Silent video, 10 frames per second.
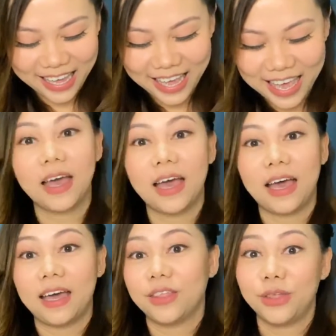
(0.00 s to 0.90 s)
And
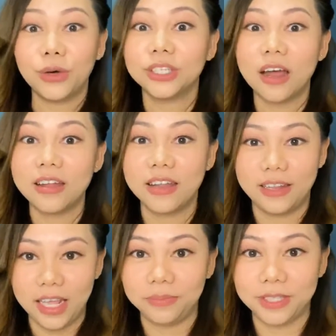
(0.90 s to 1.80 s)
those are the
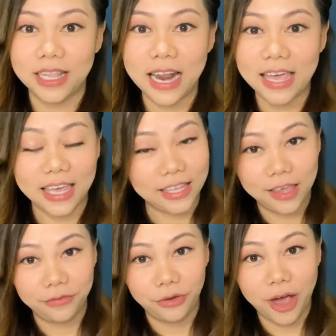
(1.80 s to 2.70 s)
tips that I can
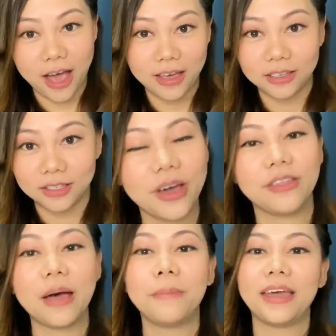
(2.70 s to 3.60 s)
give you guys
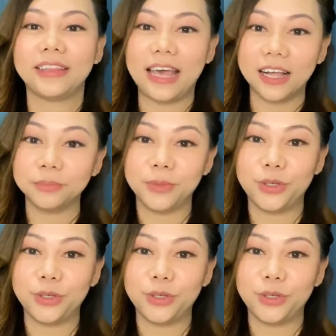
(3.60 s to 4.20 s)
that might help